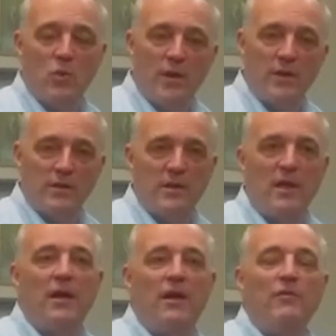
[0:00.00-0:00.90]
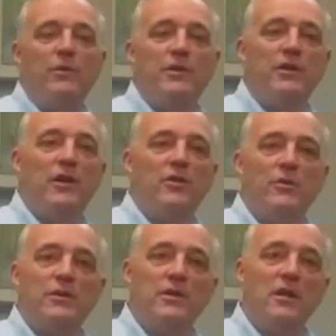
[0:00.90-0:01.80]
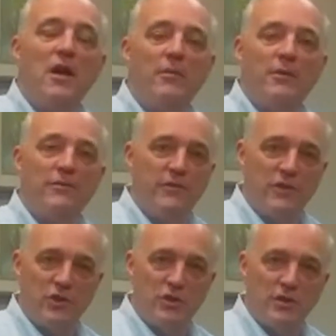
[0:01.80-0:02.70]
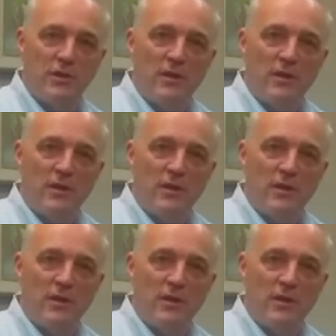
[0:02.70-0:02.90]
One is love, but the other is a common vision.